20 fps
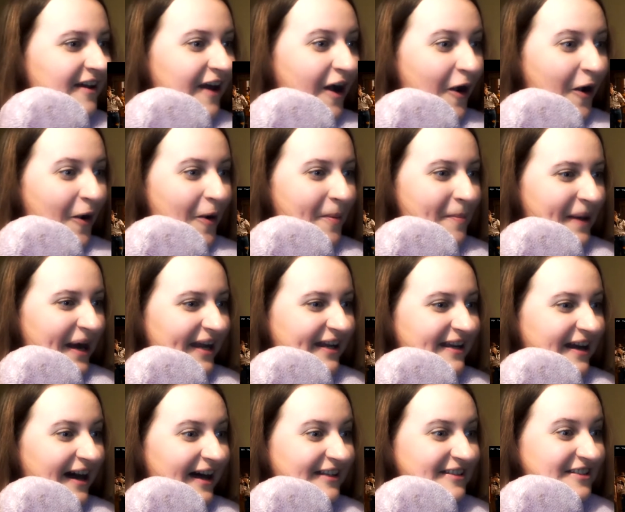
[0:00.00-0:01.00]
Oh my
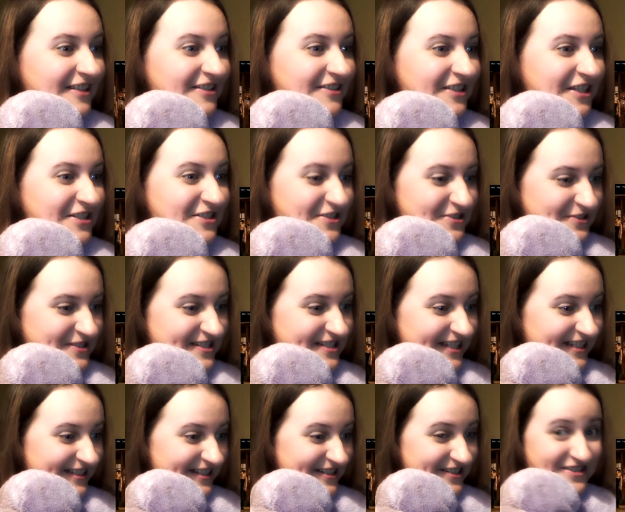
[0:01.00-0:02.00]
god, did you
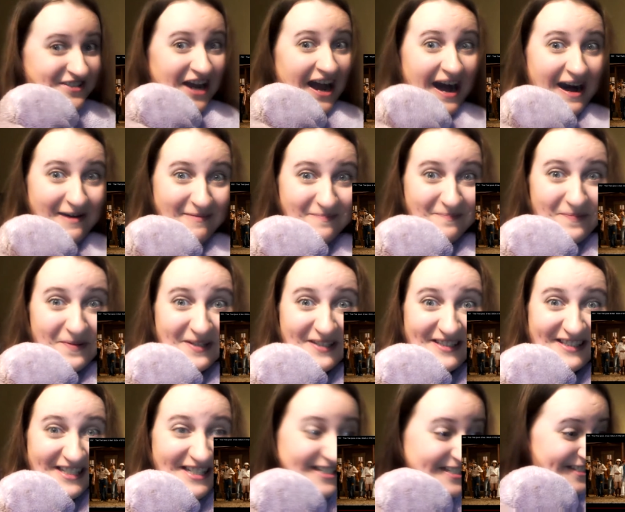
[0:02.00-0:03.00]
see the jump?
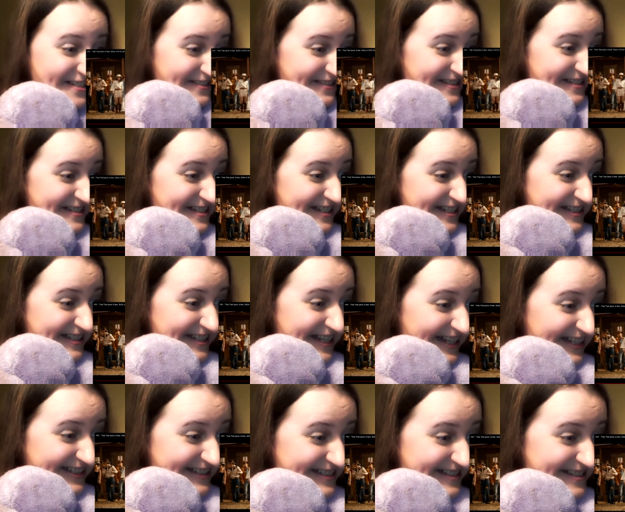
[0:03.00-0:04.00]
Did you see
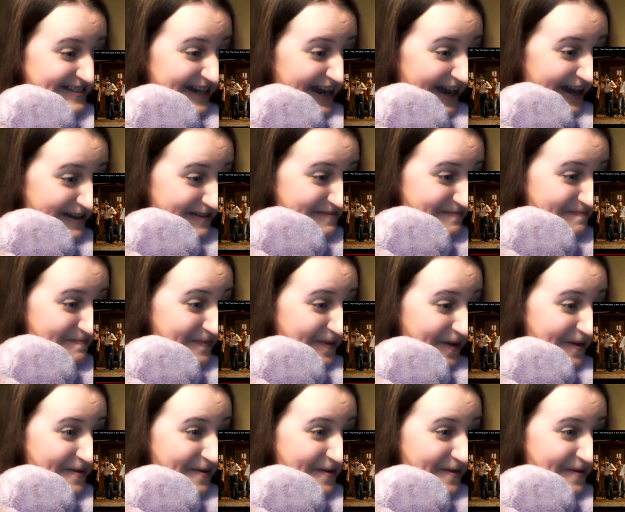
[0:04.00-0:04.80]
the jump?